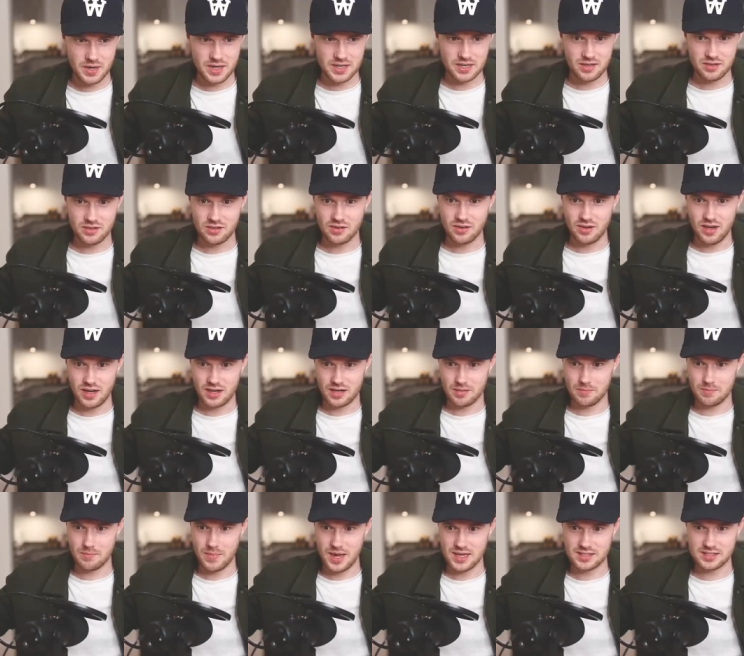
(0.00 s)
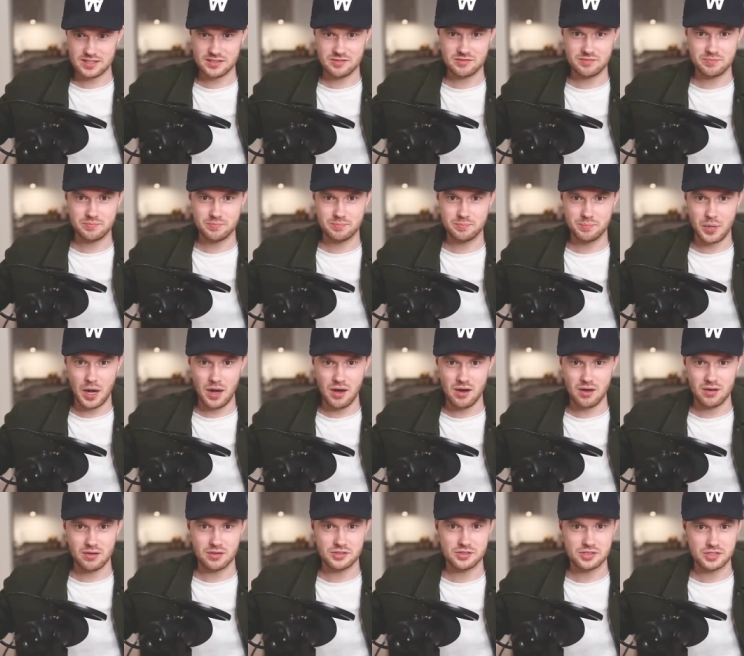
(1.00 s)
made it look like a massive
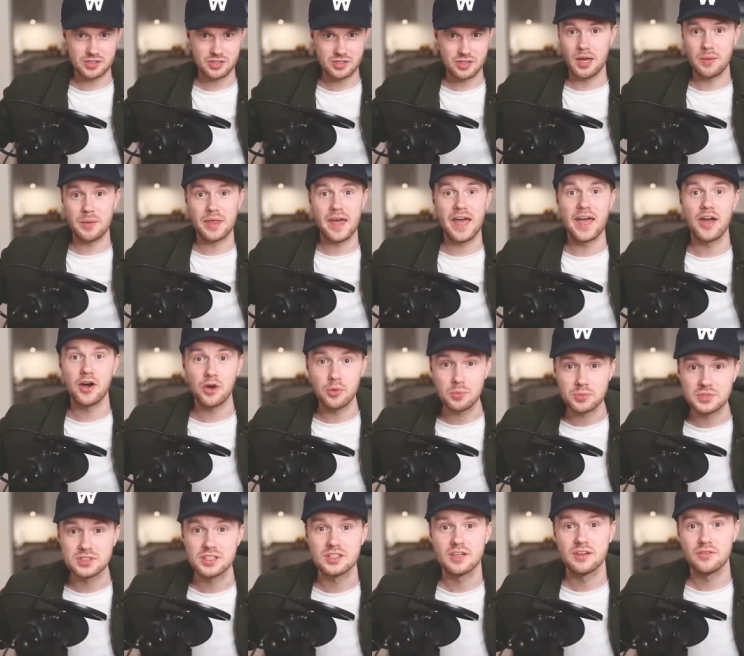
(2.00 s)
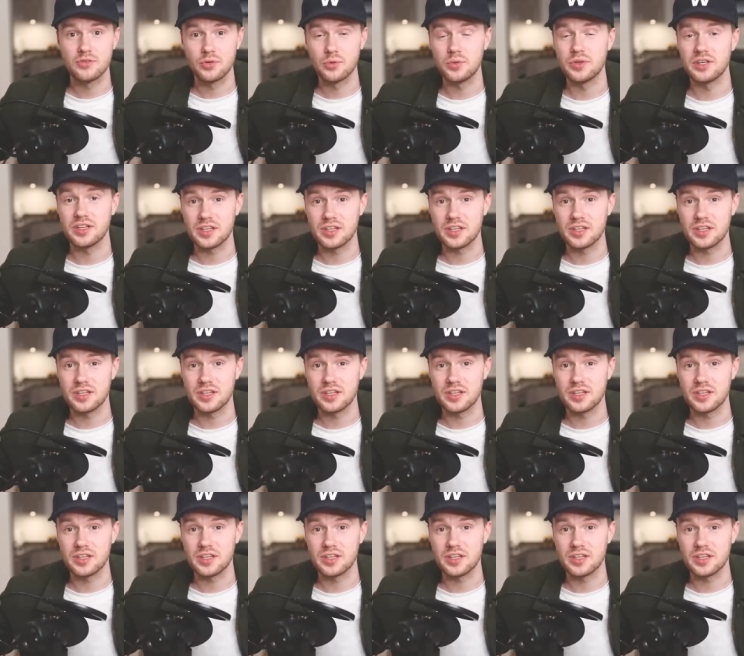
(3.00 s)
barge. Maybe that helped for all